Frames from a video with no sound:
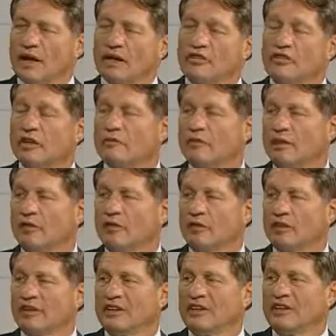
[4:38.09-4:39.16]

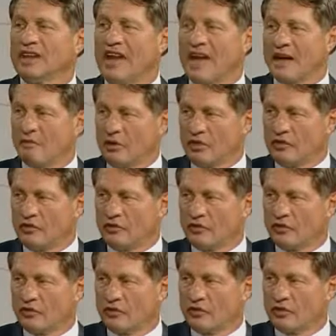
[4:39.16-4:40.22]
acetaminophen to damage
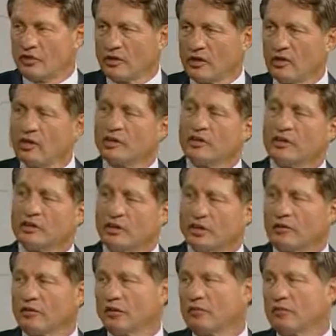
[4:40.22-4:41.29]
the
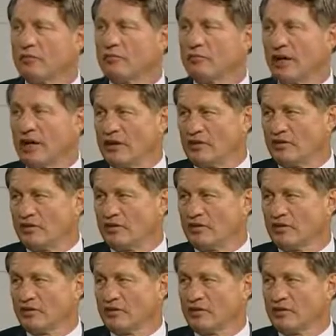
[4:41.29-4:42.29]
livers of mice.